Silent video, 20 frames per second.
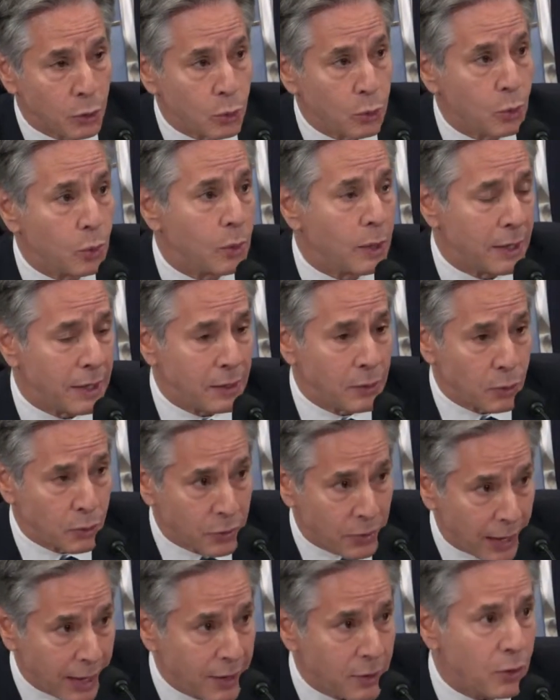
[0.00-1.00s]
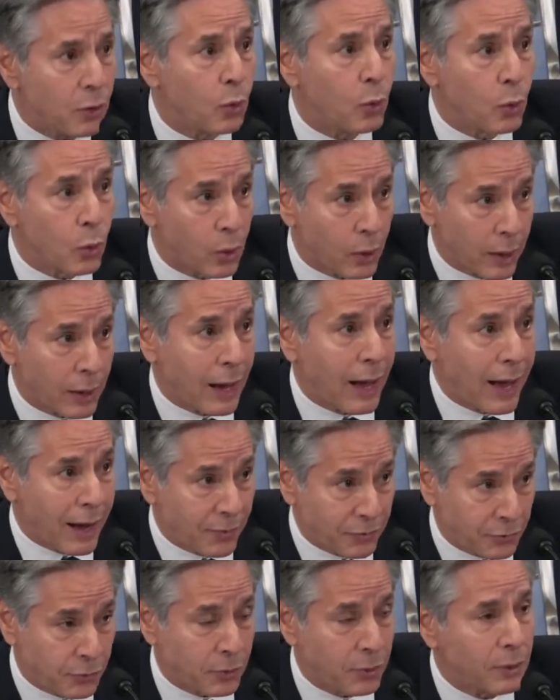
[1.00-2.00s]
who either then or
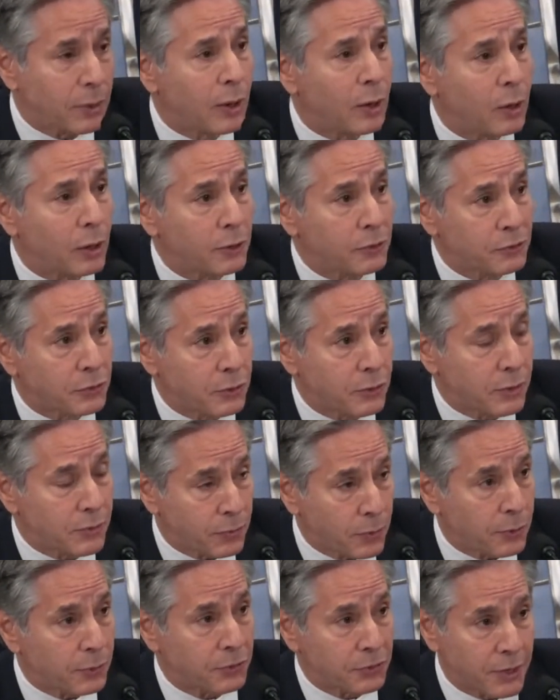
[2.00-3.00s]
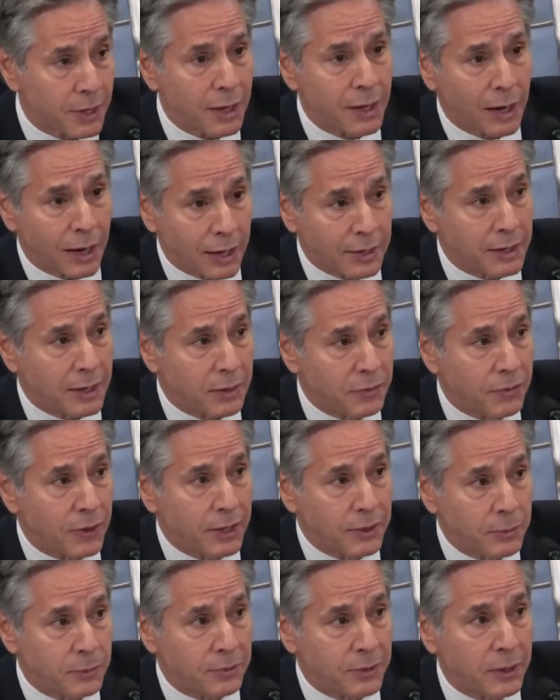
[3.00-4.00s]
after August 31st
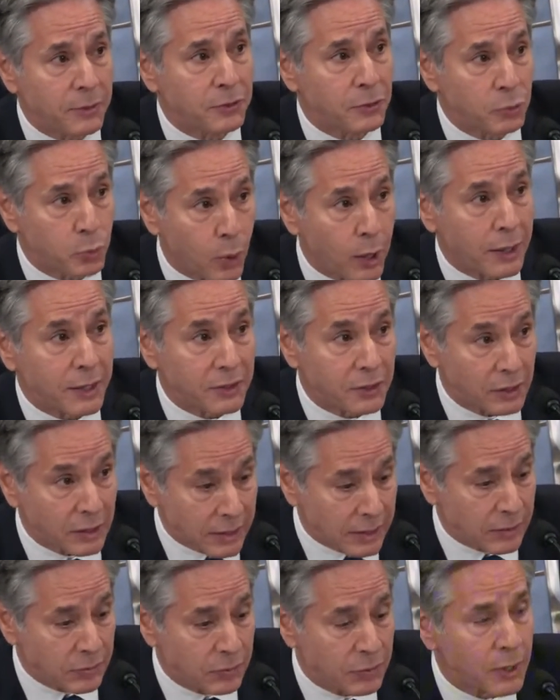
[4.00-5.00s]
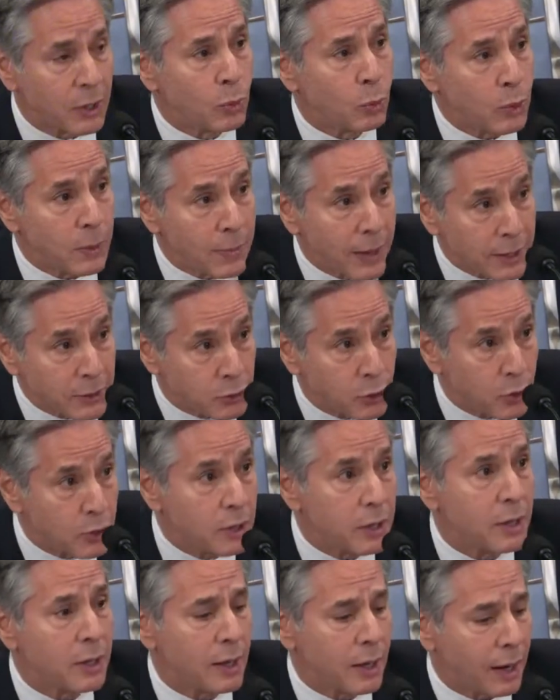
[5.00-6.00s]
identified themselves as wanting to leave. We made
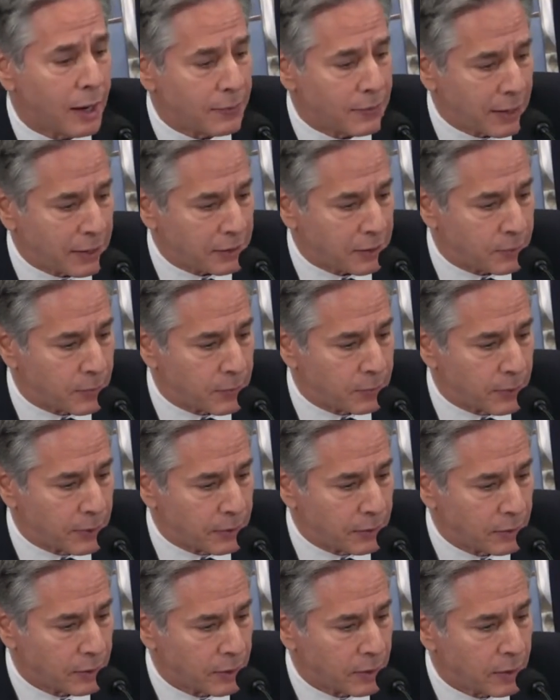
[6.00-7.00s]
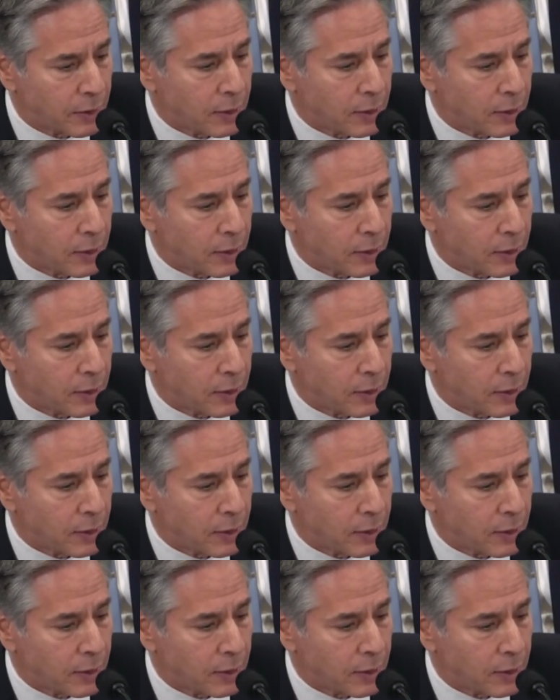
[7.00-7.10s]
good on that commitment.